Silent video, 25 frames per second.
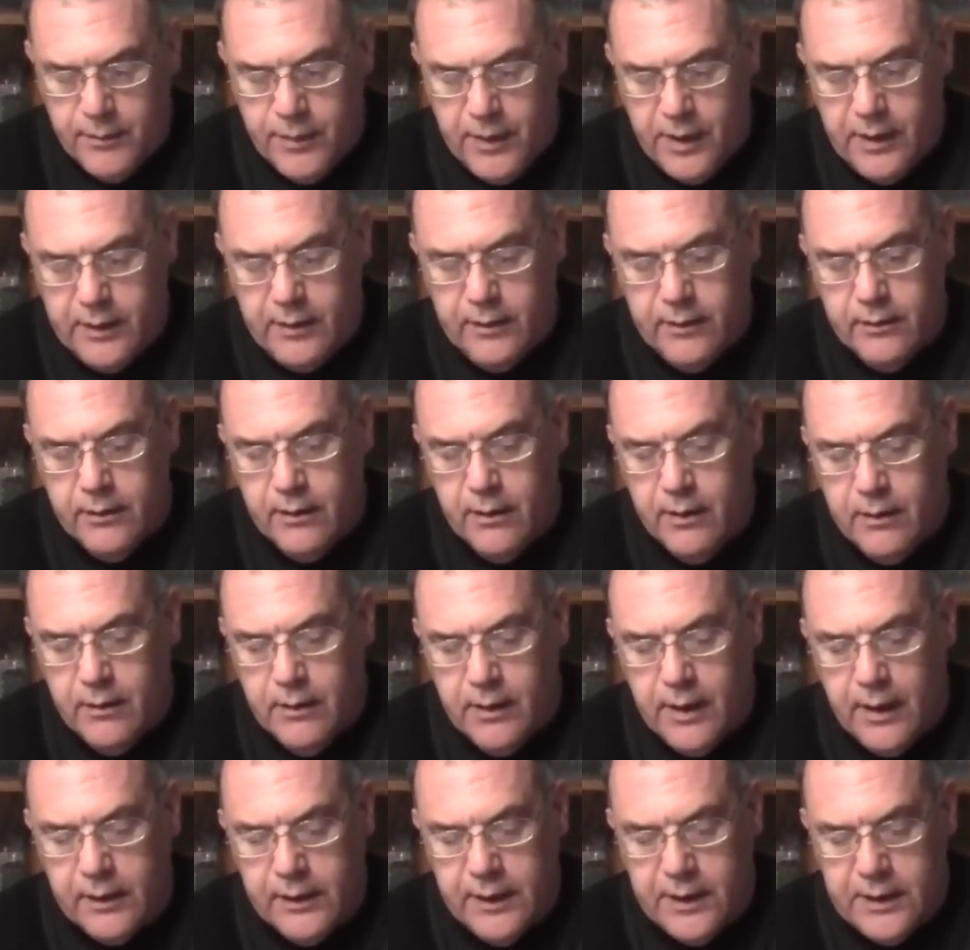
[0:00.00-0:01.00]
but
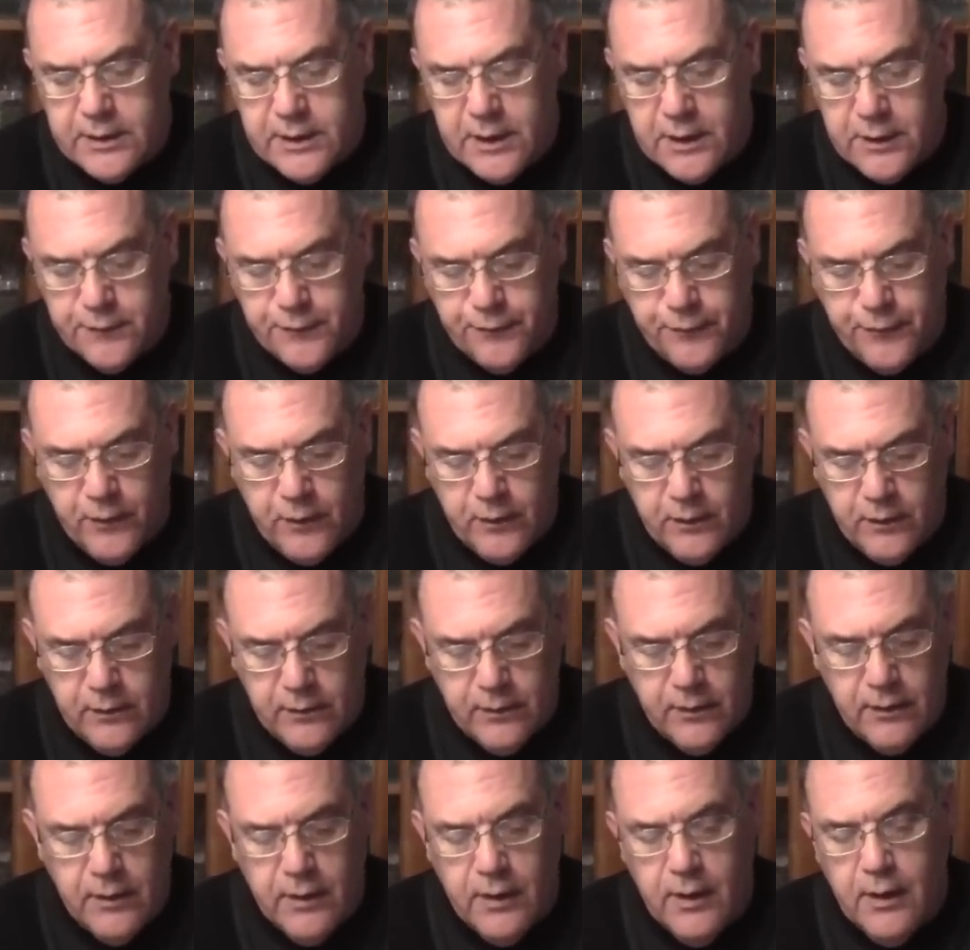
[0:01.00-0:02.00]
at least he's
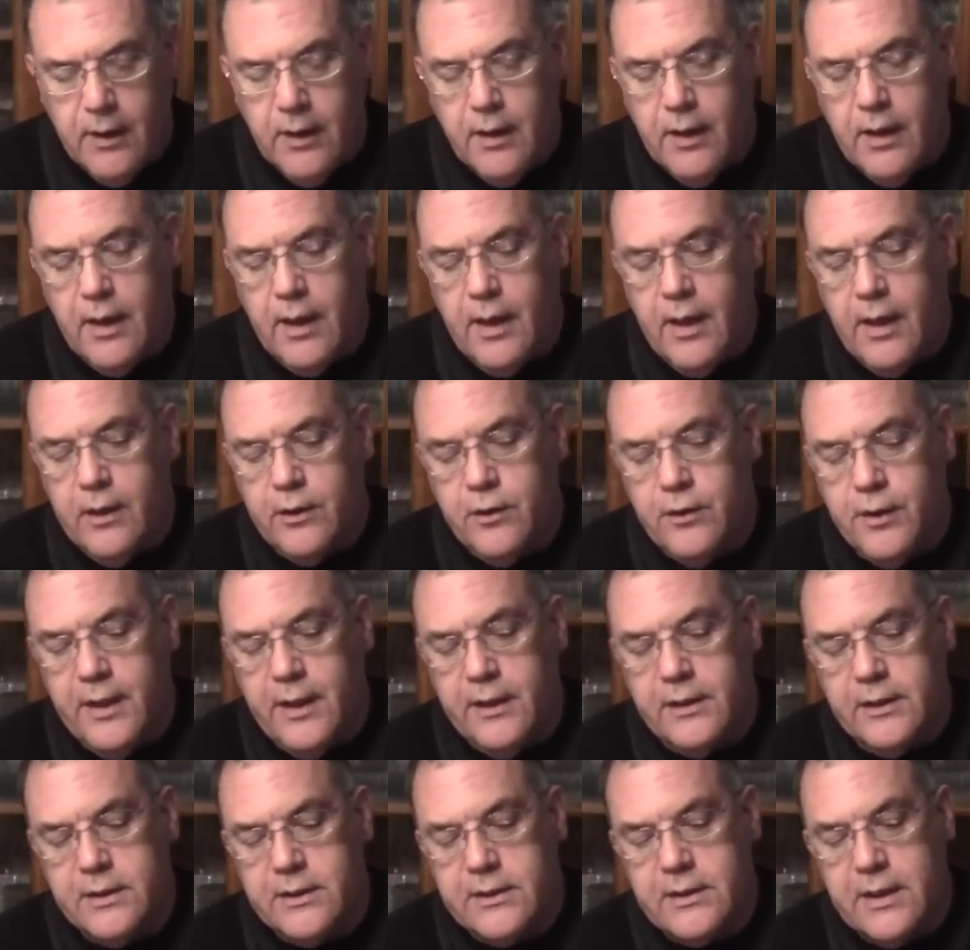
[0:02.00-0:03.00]
full, and you
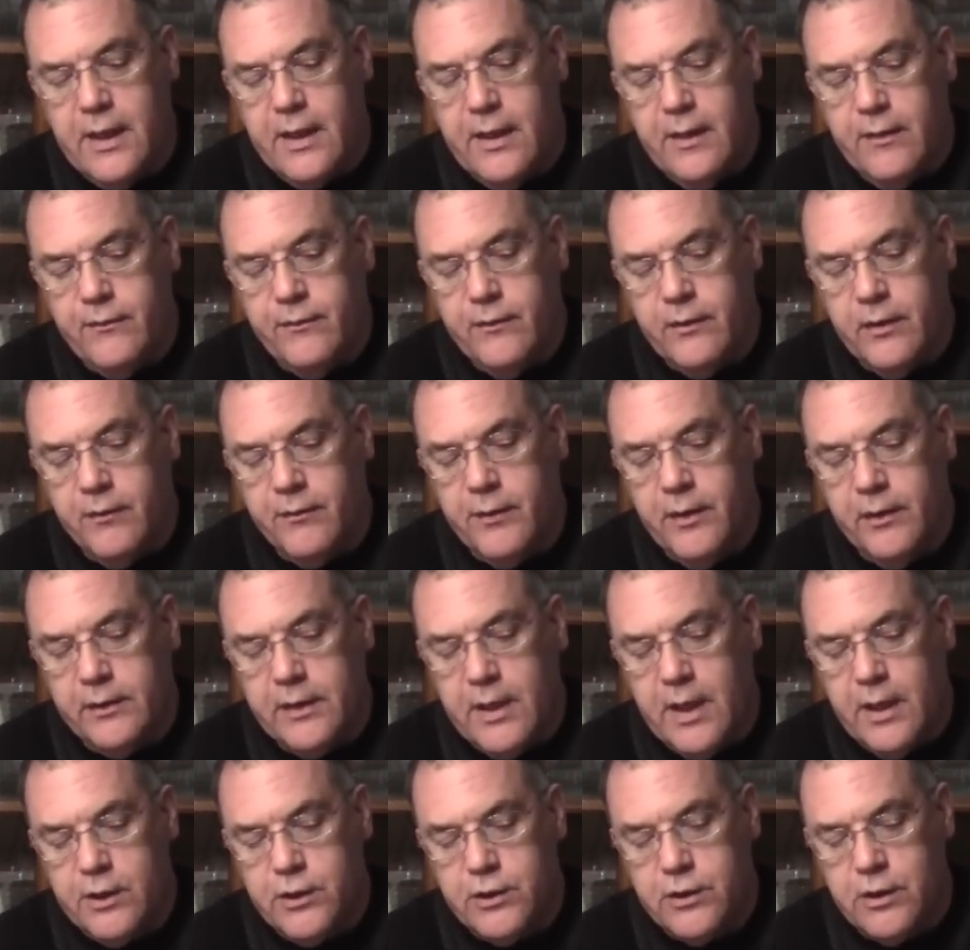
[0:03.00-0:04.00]
get to save a real
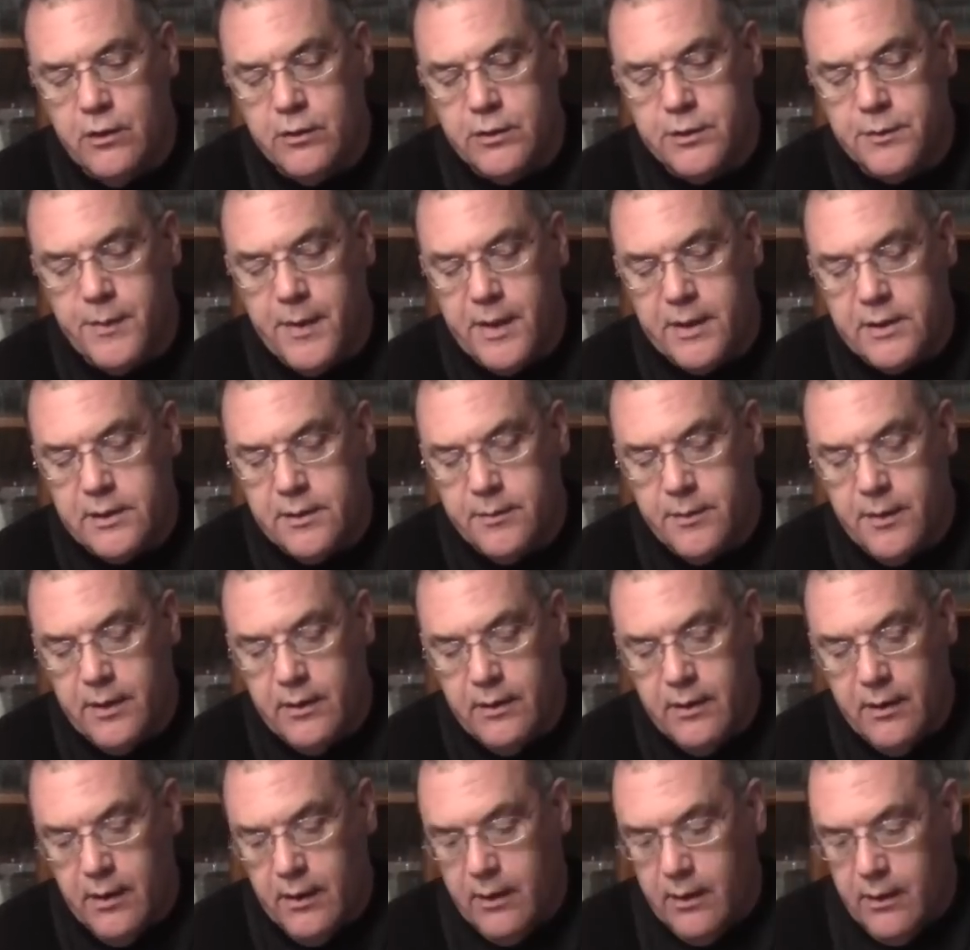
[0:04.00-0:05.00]
nice show
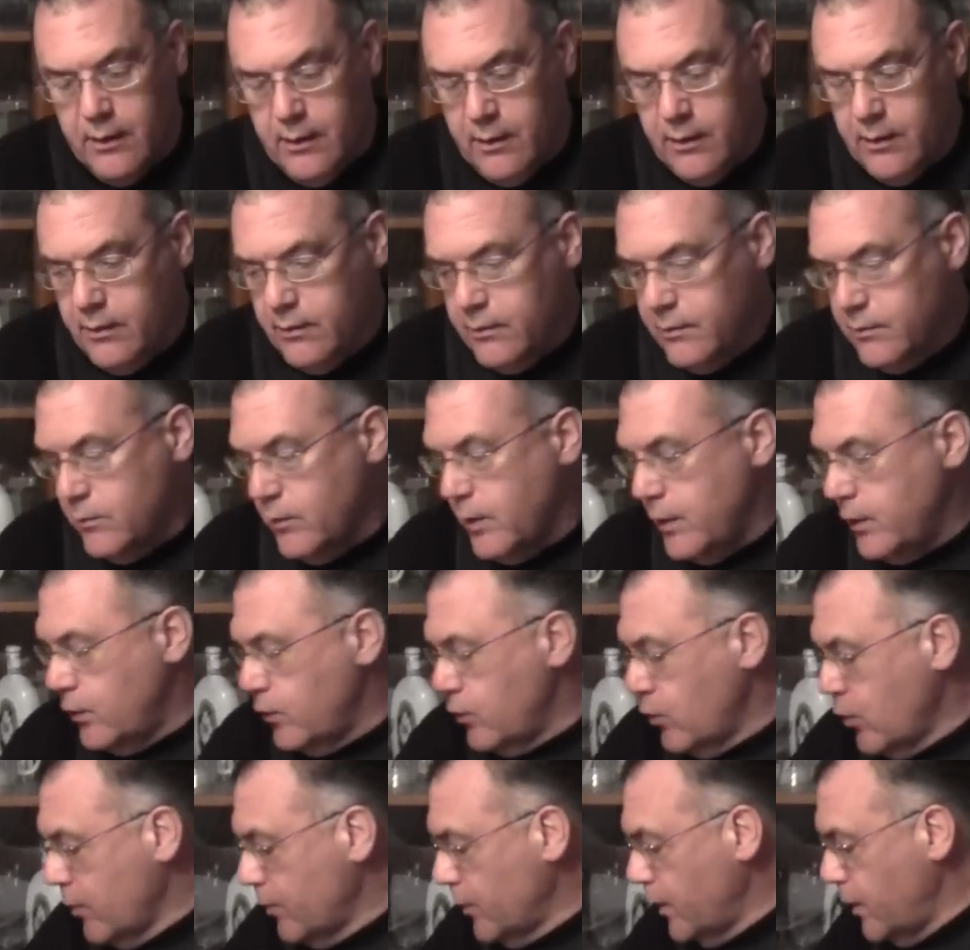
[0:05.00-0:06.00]
specimen when you
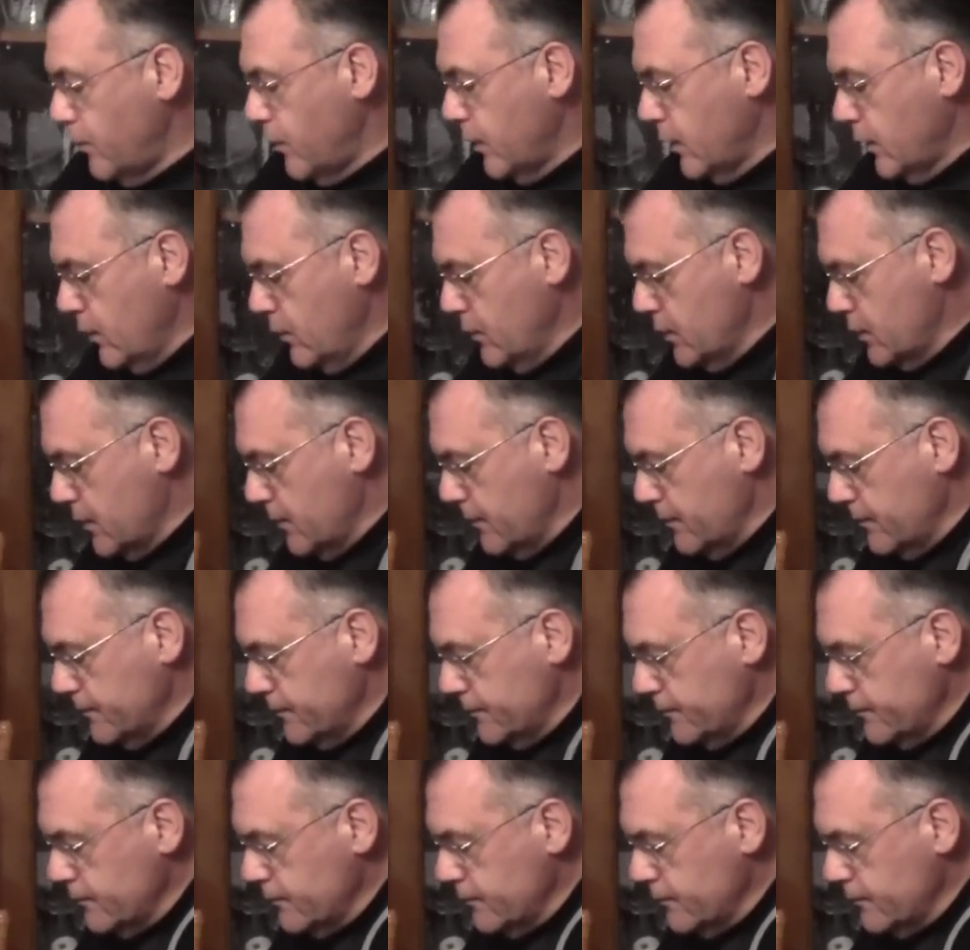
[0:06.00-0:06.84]
normally would lose him.